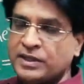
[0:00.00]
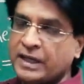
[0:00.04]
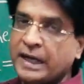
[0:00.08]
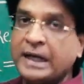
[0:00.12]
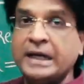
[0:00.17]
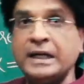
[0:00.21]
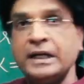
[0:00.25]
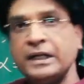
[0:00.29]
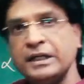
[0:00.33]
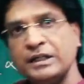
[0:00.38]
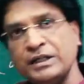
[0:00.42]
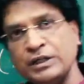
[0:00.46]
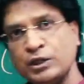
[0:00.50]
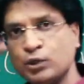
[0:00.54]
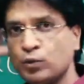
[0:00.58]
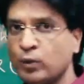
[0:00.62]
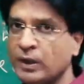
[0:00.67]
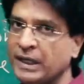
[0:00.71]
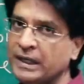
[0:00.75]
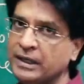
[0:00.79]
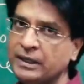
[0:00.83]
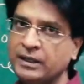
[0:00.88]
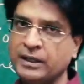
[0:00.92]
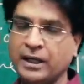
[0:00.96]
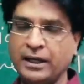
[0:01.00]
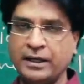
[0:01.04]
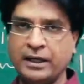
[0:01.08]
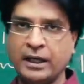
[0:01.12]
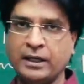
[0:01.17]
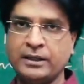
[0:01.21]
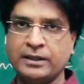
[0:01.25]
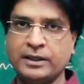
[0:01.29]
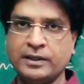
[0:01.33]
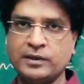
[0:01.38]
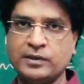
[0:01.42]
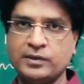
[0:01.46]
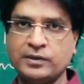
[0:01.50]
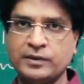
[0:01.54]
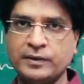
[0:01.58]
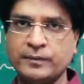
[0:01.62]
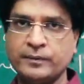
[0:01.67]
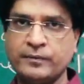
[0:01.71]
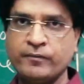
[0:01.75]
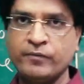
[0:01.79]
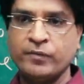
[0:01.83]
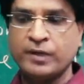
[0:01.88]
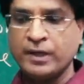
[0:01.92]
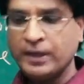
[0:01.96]
and equivalent conductance.
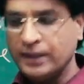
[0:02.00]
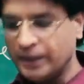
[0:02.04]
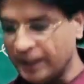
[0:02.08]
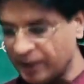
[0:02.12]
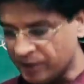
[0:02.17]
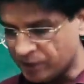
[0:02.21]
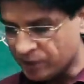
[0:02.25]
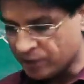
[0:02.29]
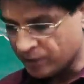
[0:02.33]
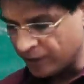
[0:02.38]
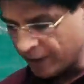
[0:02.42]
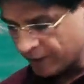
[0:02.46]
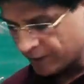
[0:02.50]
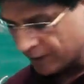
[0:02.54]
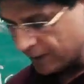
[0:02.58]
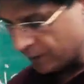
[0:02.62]
Let's take